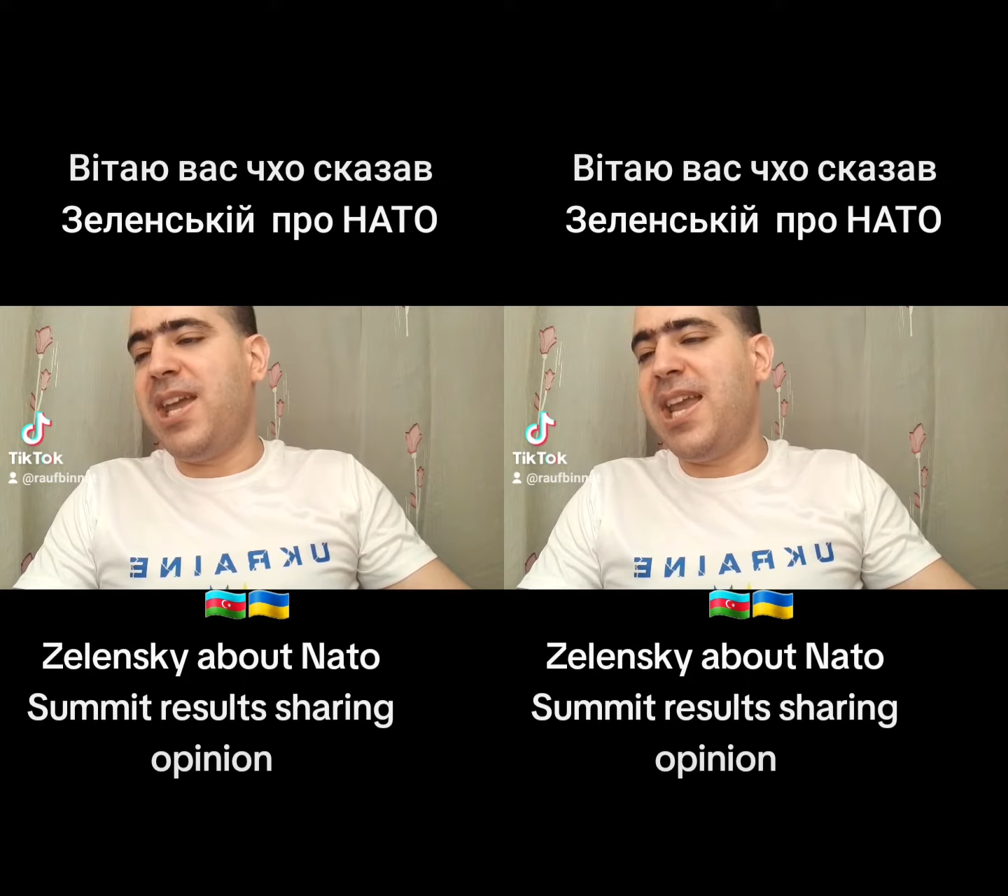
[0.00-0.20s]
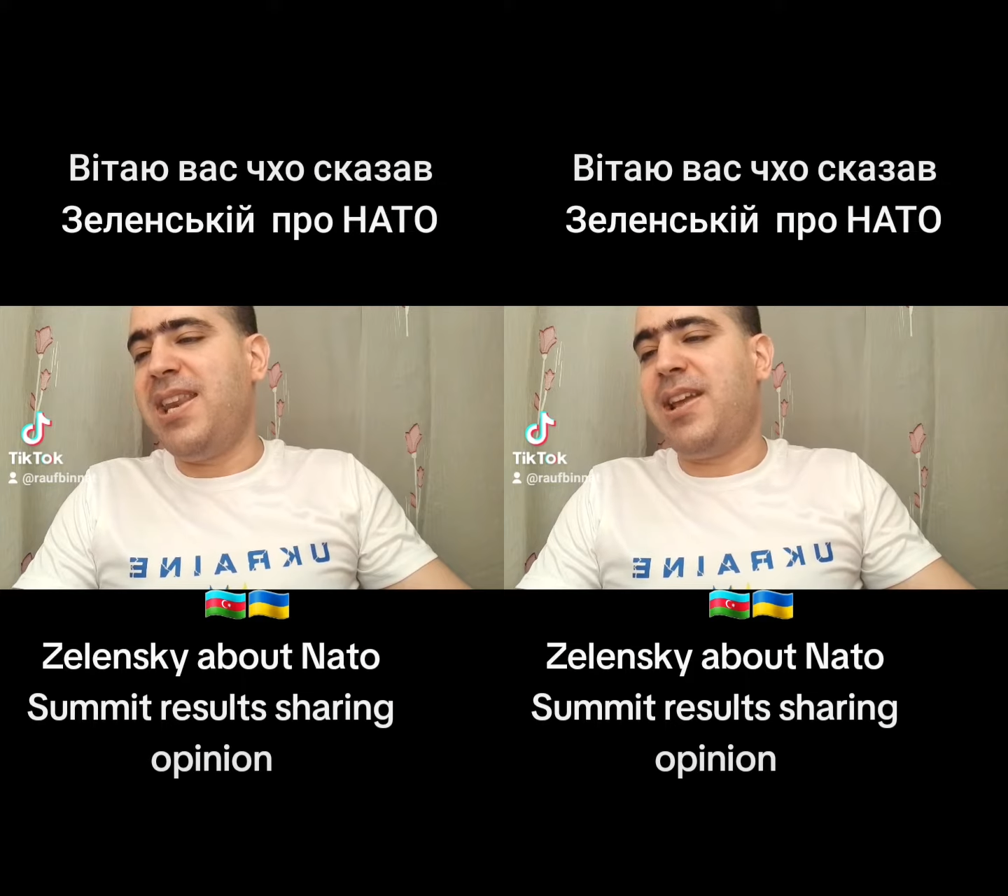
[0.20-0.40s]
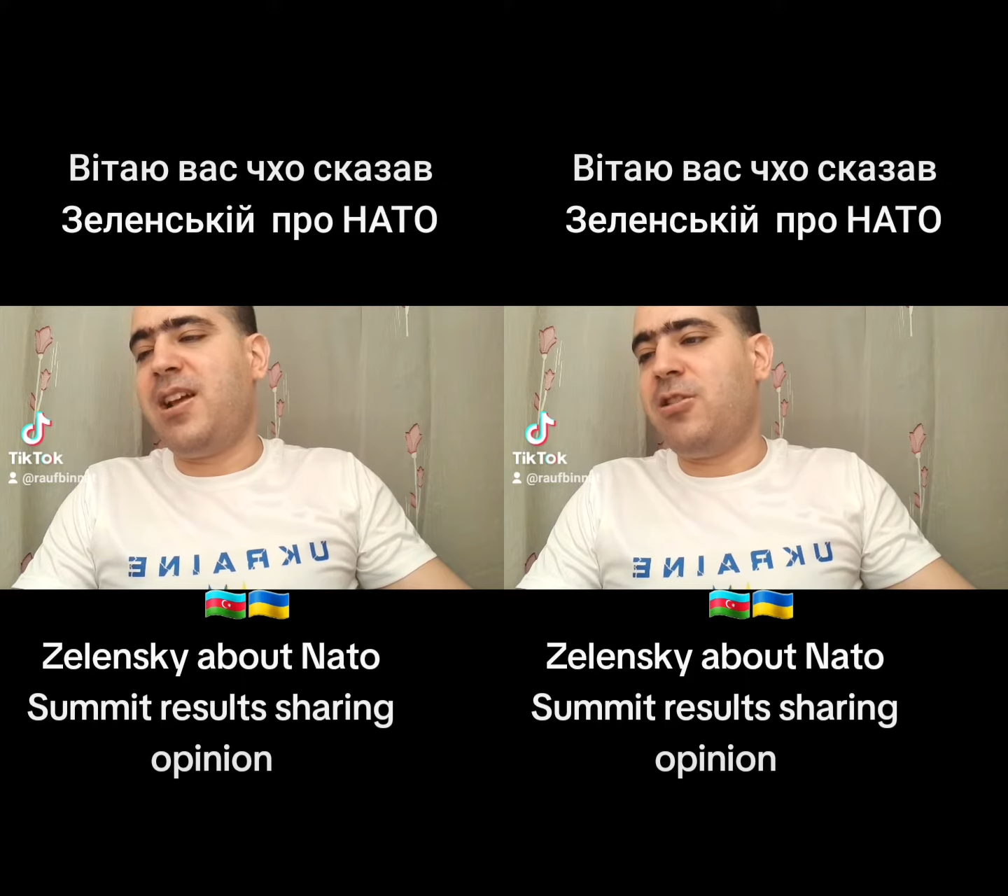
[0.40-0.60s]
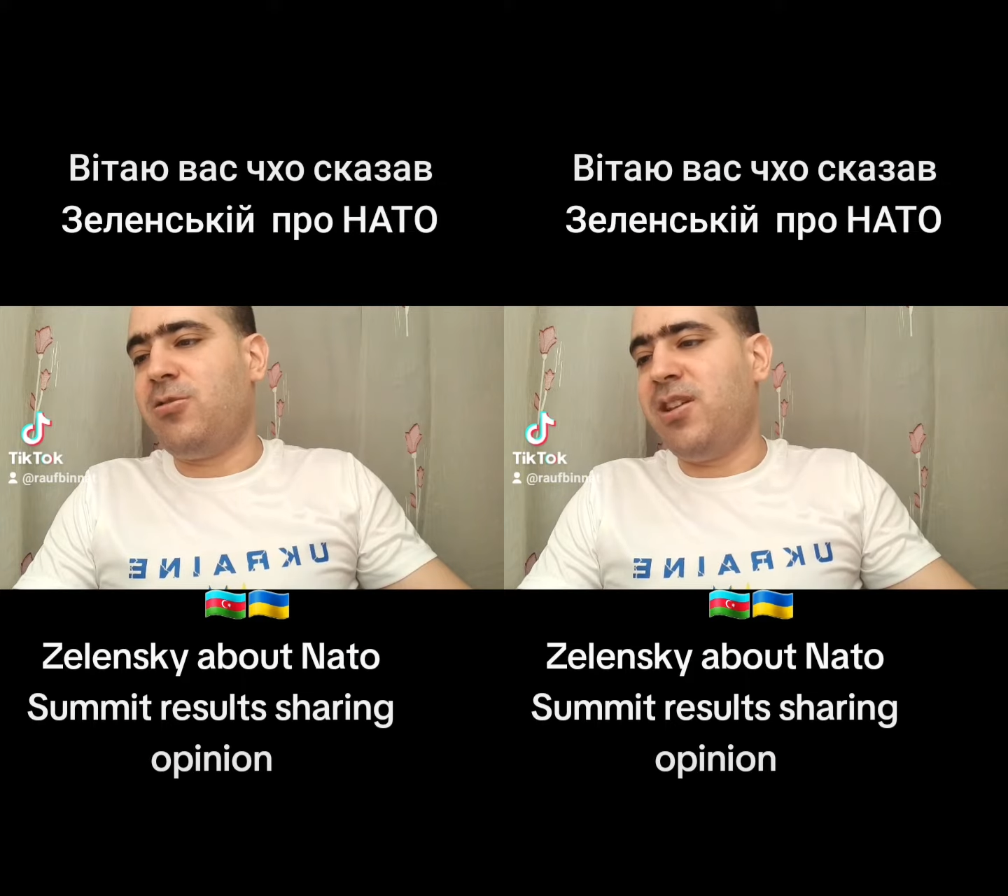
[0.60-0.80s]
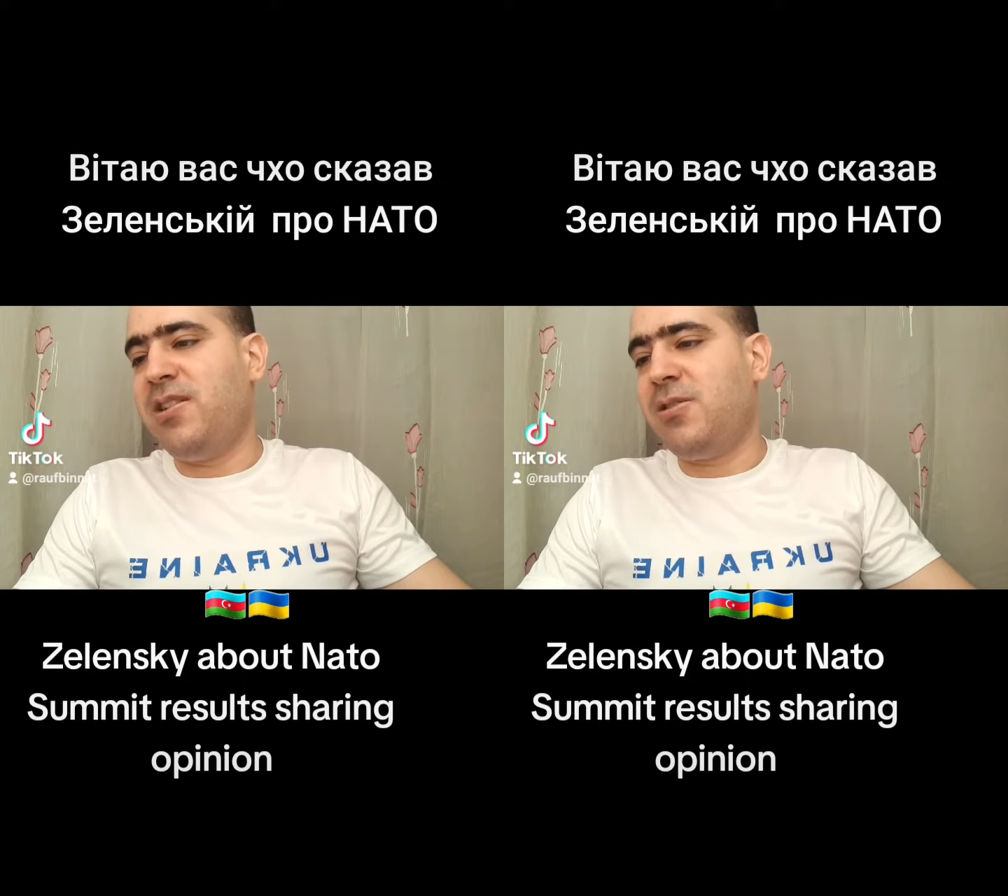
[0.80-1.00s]
any
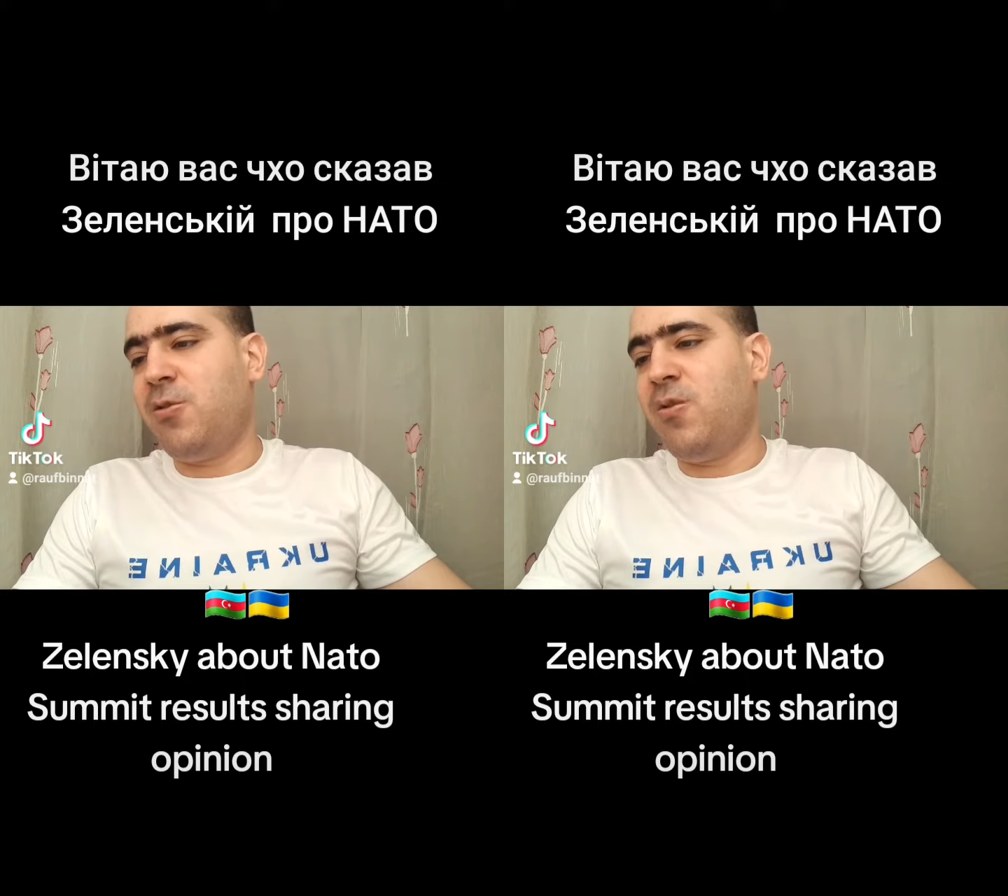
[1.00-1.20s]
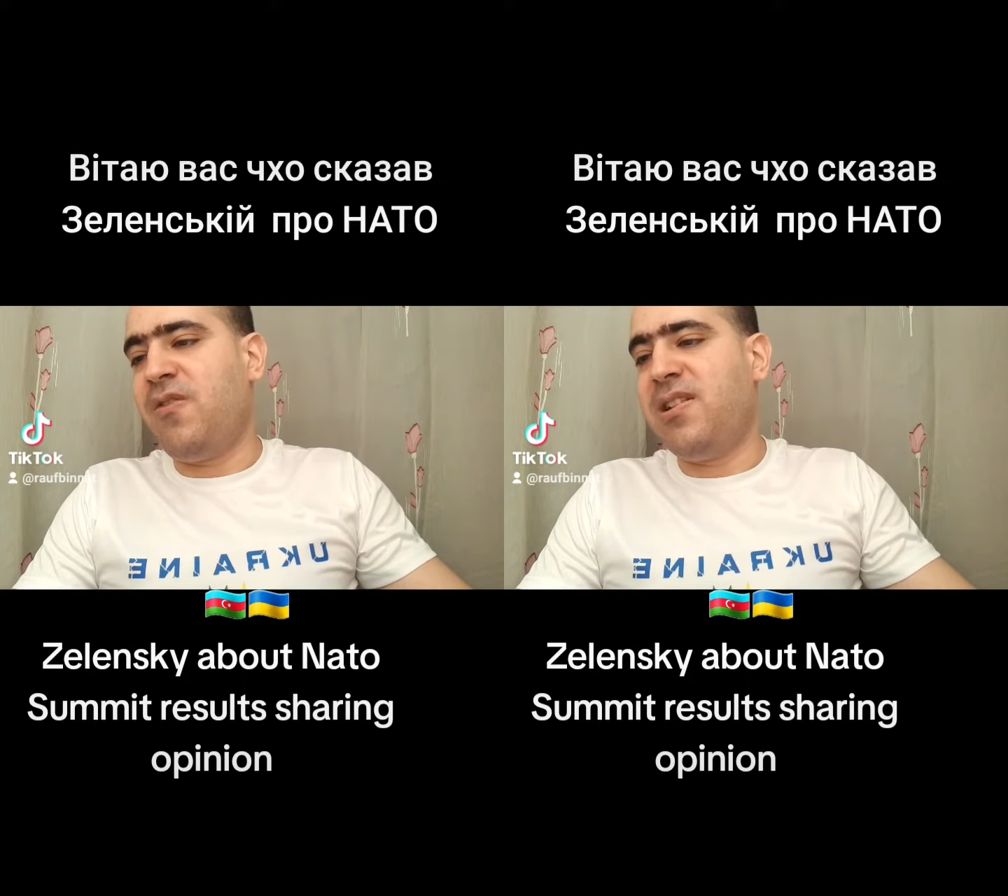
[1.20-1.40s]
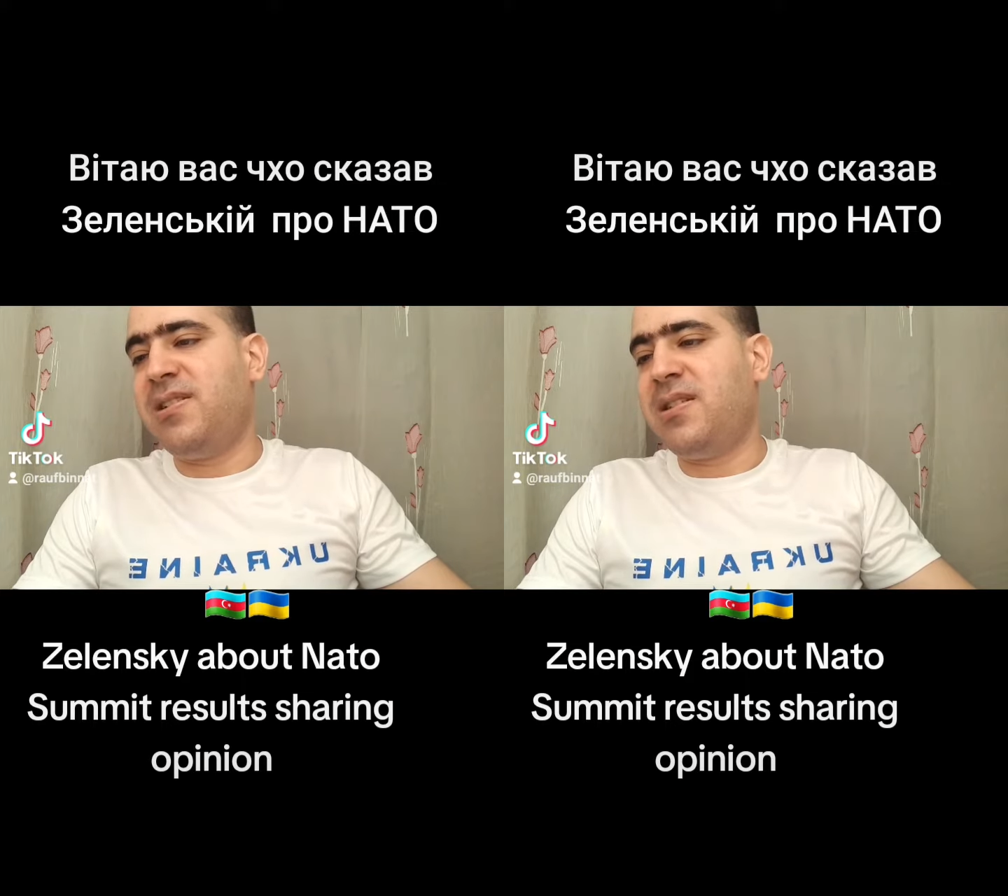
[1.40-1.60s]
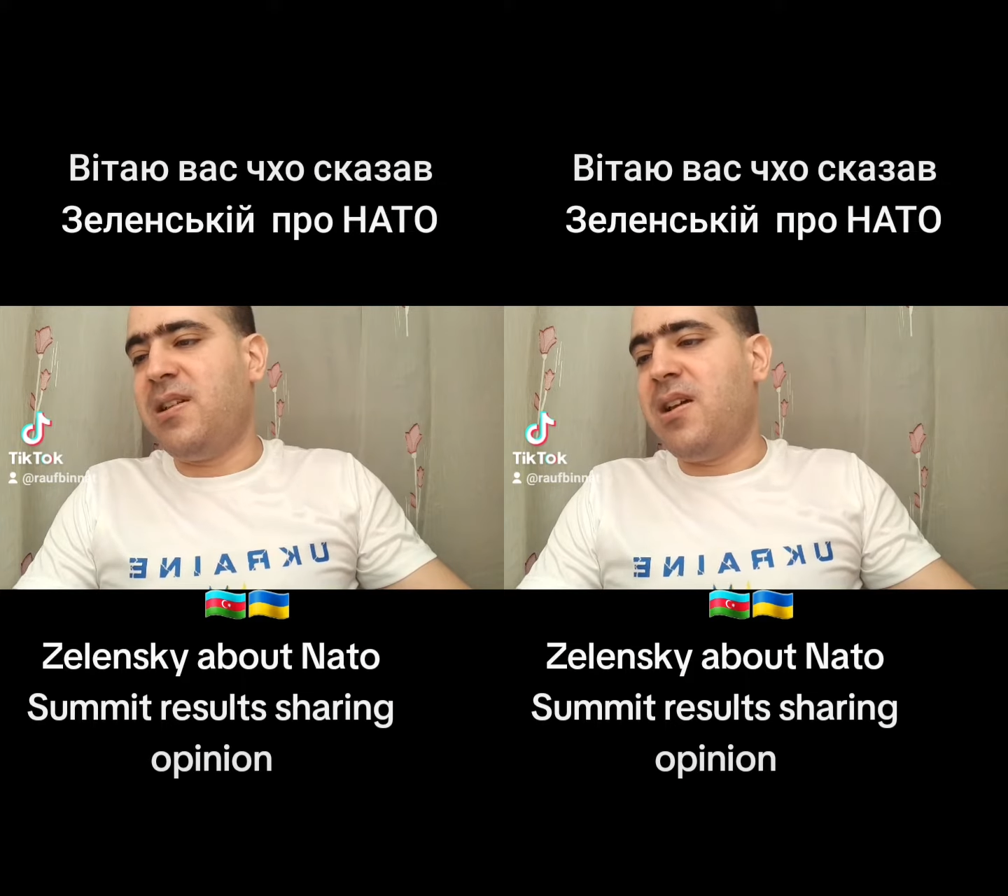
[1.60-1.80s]
country is always